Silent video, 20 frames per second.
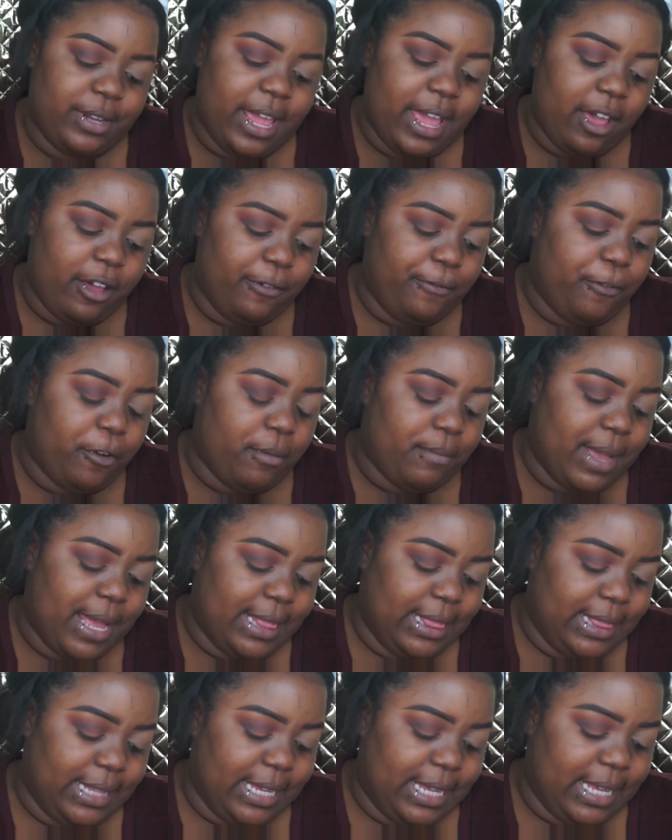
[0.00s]
now for my
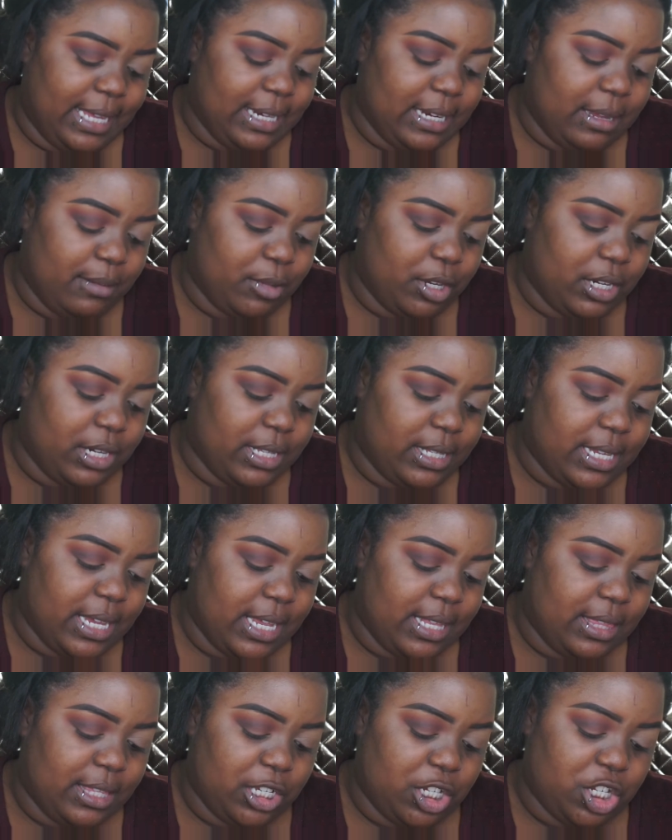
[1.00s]
lid, I'm gonna
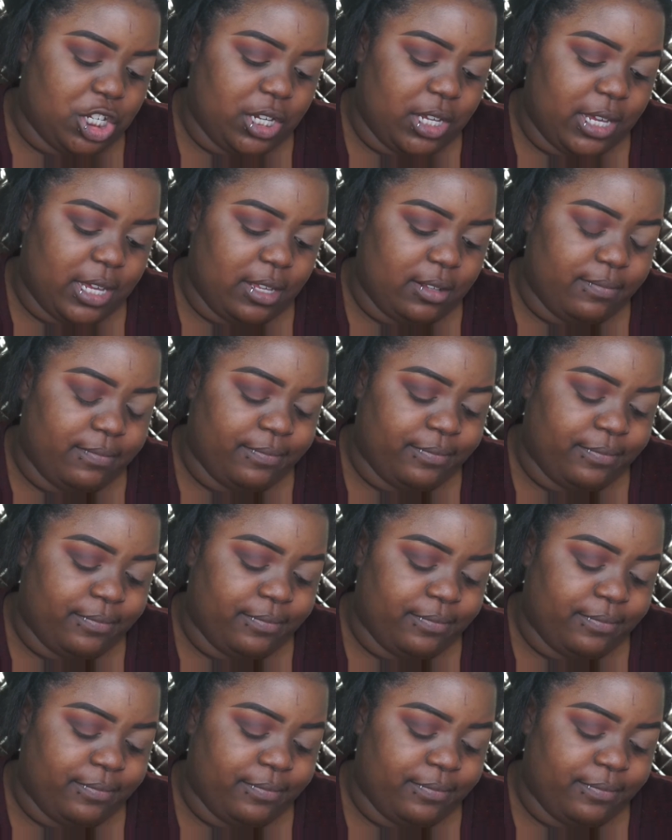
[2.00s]
take the shade.